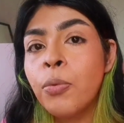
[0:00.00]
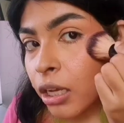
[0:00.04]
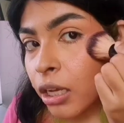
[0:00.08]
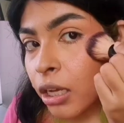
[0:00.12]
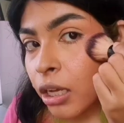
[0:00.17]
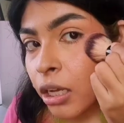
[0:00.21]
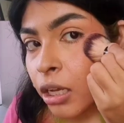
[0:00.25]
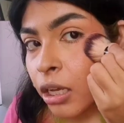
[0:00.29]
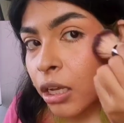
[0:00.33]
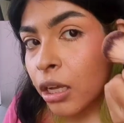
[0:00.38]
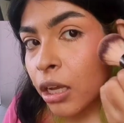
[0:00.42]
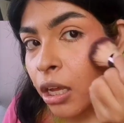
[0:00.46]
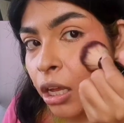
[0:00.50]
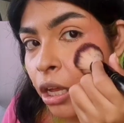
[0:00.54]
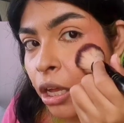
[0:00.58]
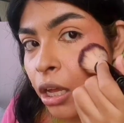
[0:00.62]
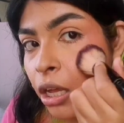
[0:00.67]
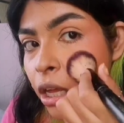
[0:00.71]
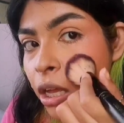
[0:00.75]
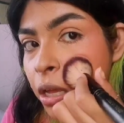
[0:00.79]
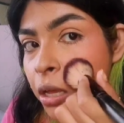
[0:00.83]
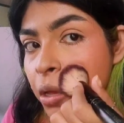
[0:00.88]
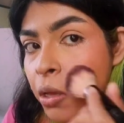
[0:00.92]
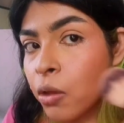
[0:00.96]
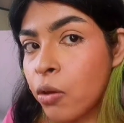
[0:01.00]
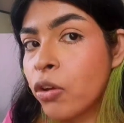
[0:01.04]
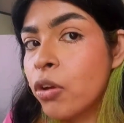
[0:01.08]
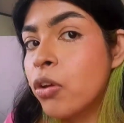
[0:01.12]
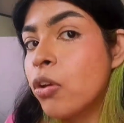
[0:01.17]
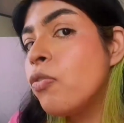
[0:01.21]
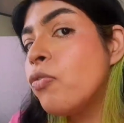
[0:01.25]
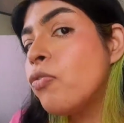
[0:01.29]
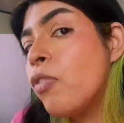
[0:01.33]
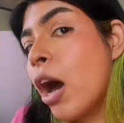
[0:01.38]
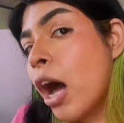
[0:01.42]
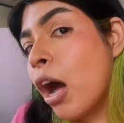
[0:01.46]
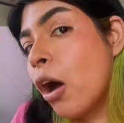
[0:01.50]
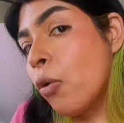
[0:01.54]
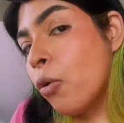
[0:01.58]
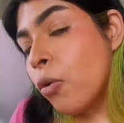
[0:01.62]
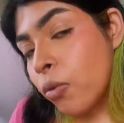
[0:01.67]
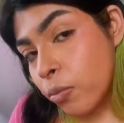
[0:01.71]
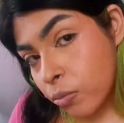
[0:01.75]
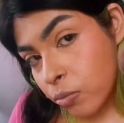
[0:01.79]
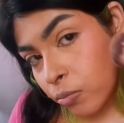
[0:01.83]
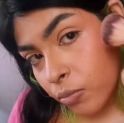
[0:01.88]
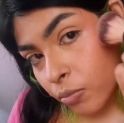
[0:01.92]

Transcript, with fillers: visible on the brush. Wow.